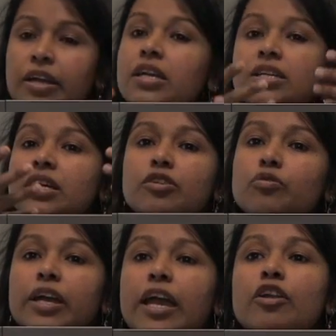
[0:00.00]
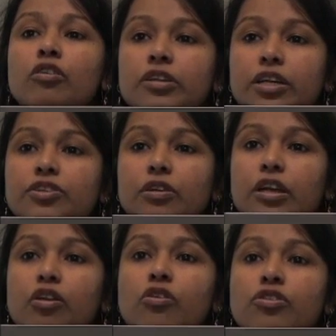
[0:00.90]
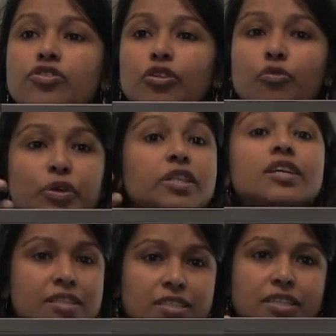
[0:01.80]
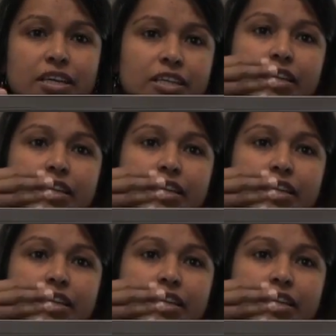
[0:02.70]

Nation you cannot actually control within a state,